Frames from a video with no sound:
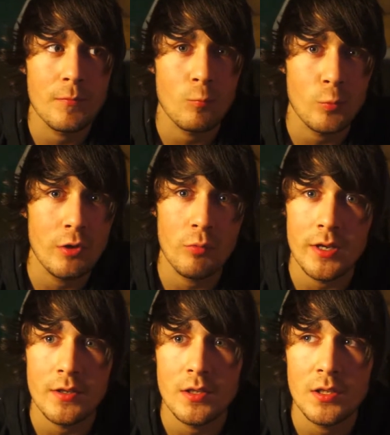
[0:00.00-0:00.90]

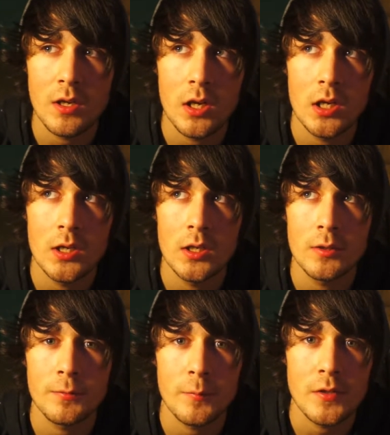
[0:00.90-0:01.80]
rewritten
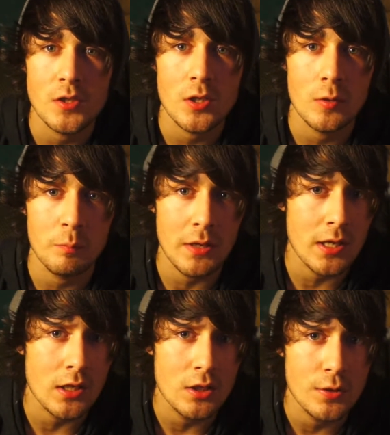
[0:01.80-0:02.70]
uh, from the song
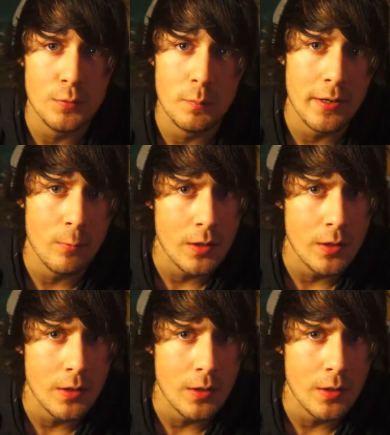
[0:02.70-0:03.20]
Begging You by